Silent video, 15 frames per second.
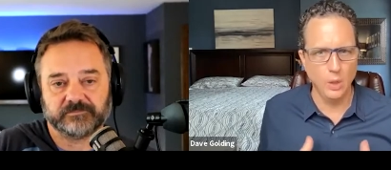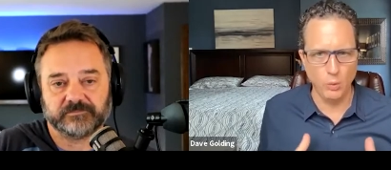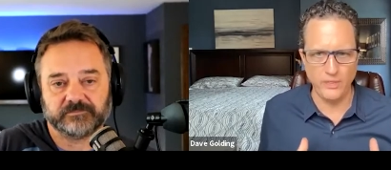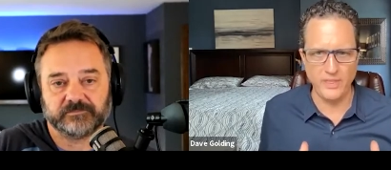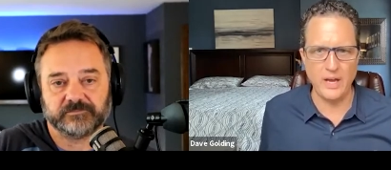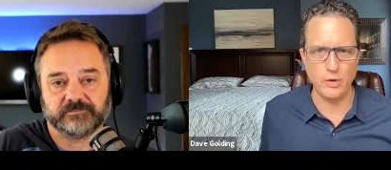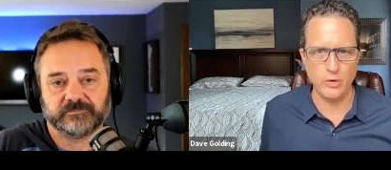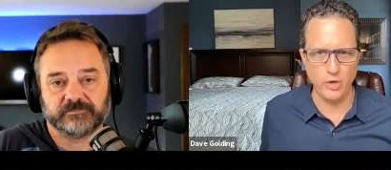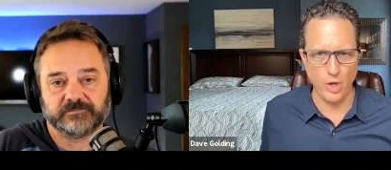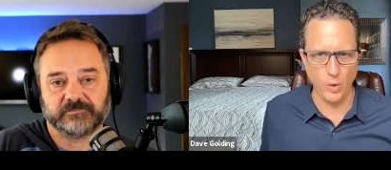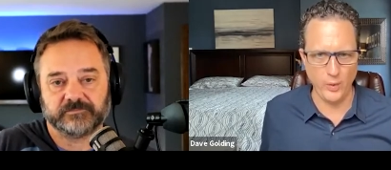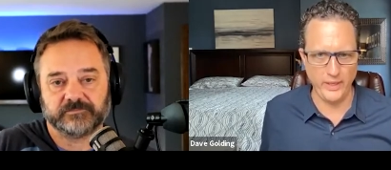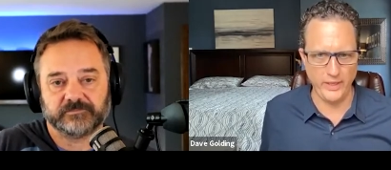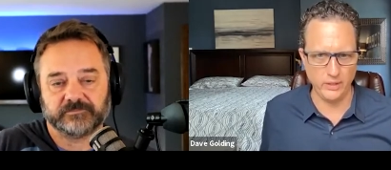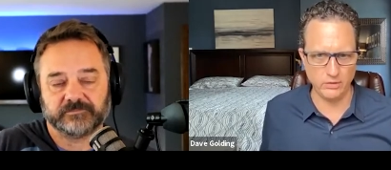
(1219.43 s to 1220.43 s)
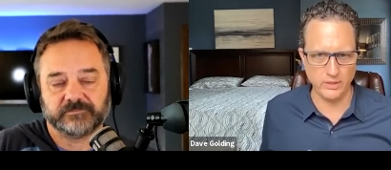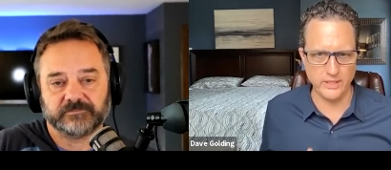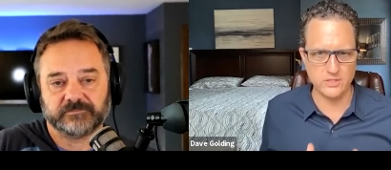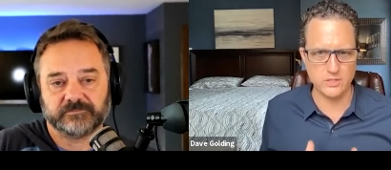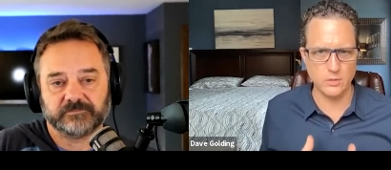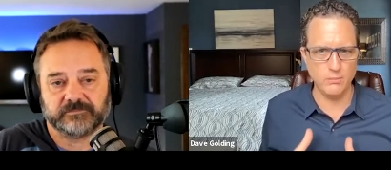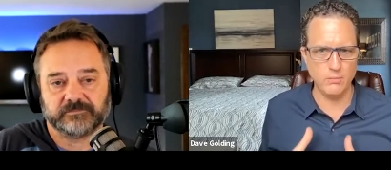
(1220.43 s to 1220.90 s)
Speaker 1: without knowing it, right?
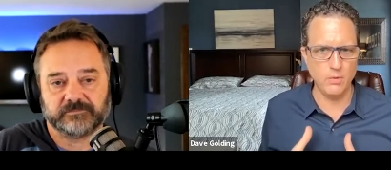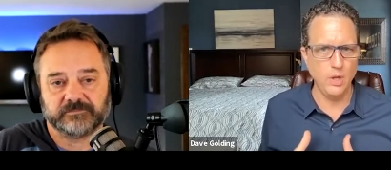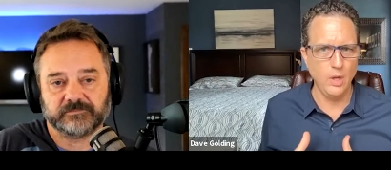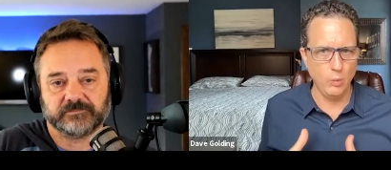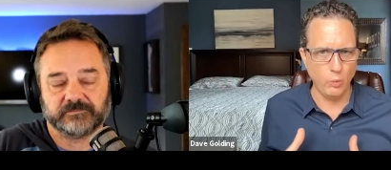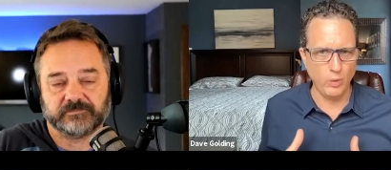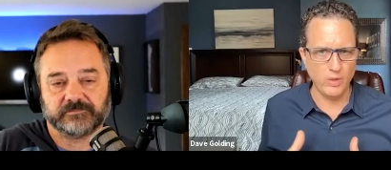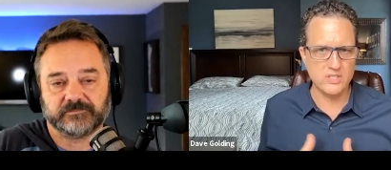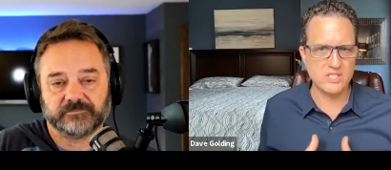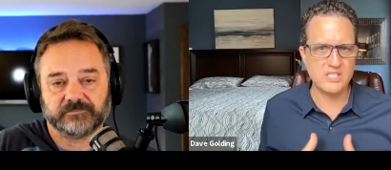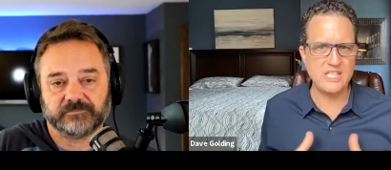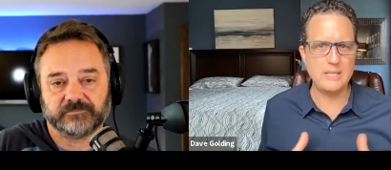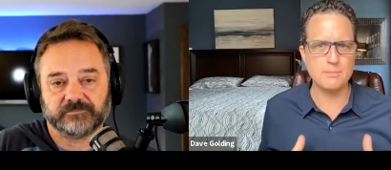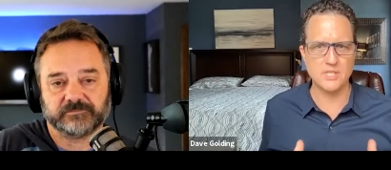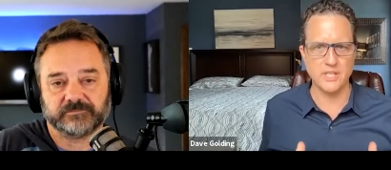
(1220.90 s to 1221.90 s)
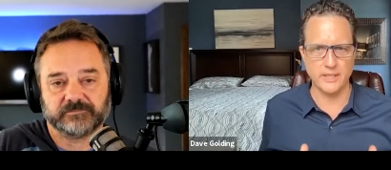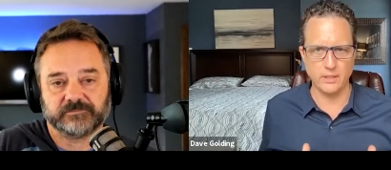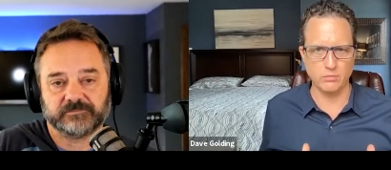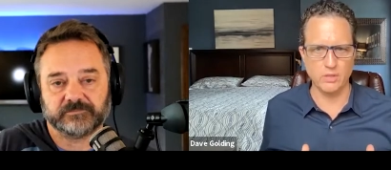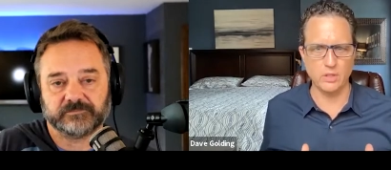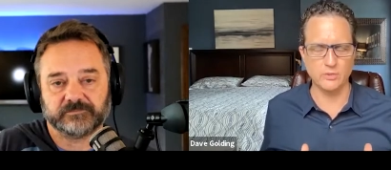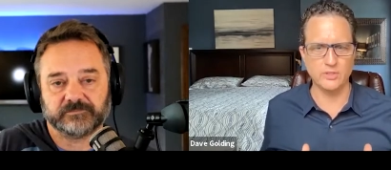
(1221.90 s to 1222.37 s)
So what seems like a
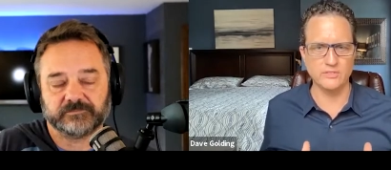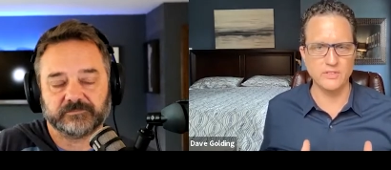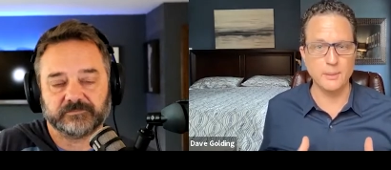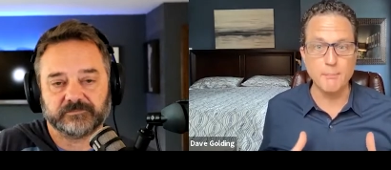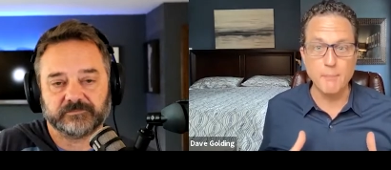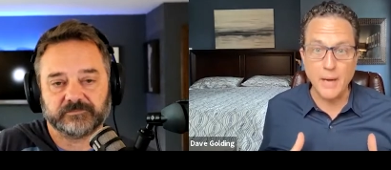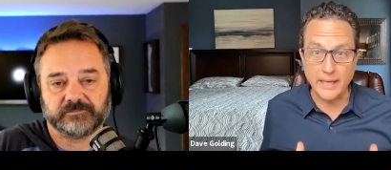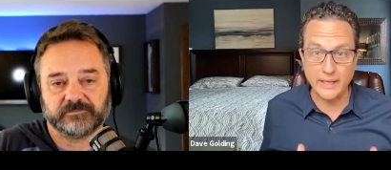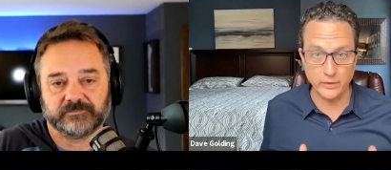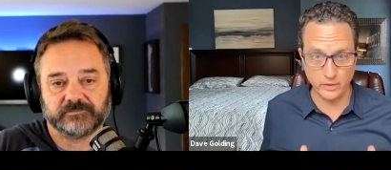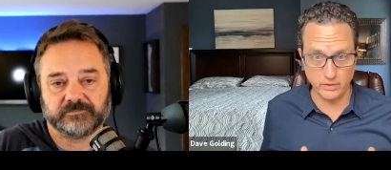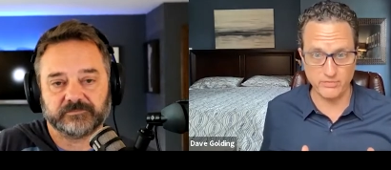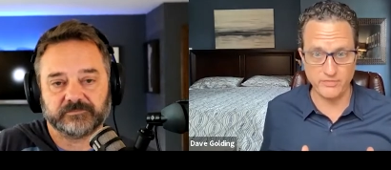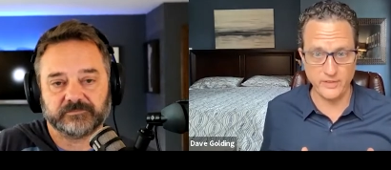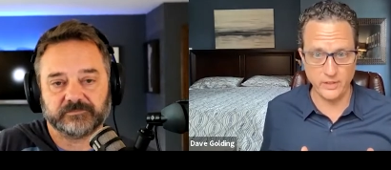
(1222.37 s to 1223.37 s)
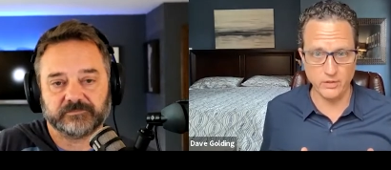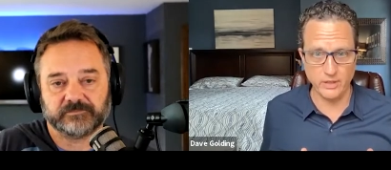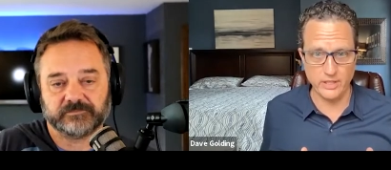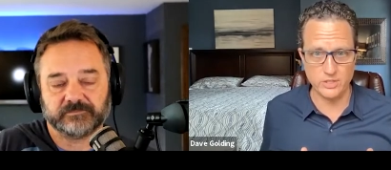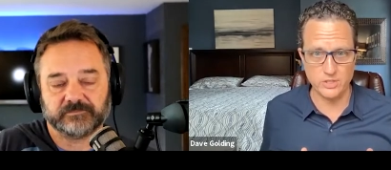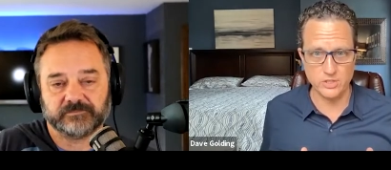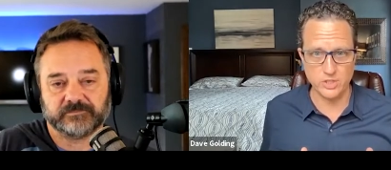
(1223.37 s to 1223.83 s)
relatively minor
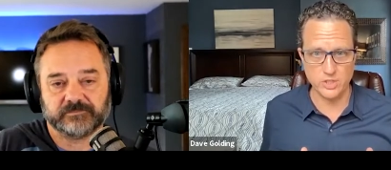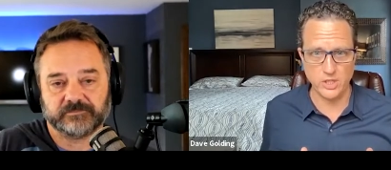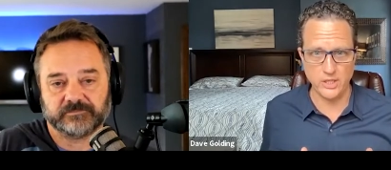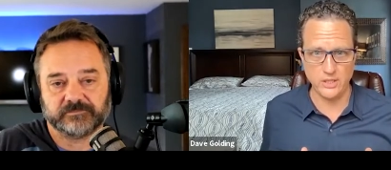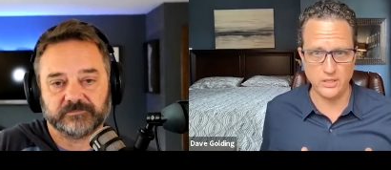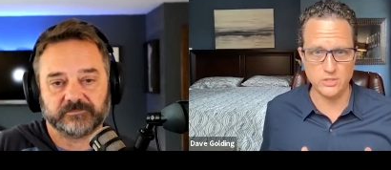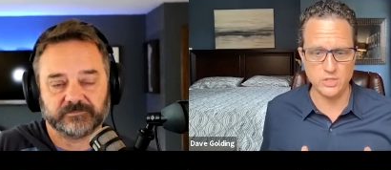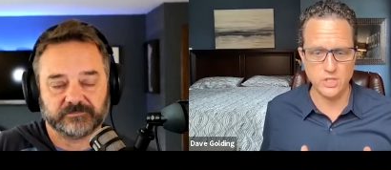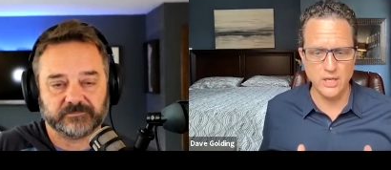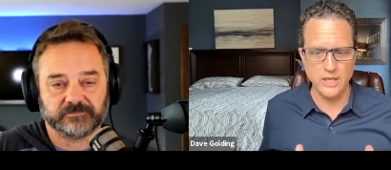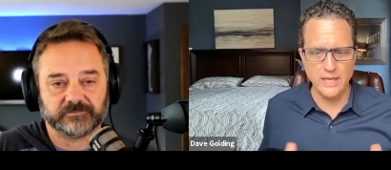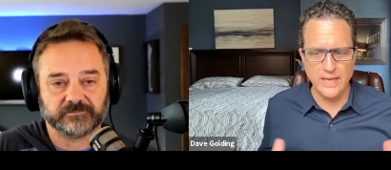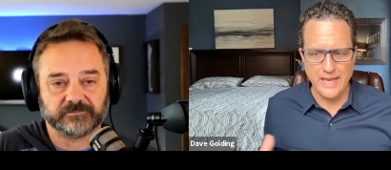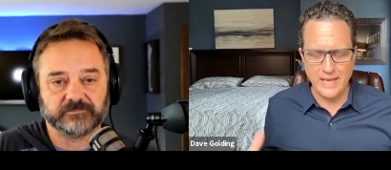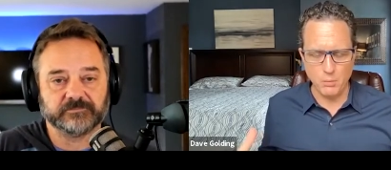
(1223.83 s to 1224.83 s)
configuration change, mm-hmm.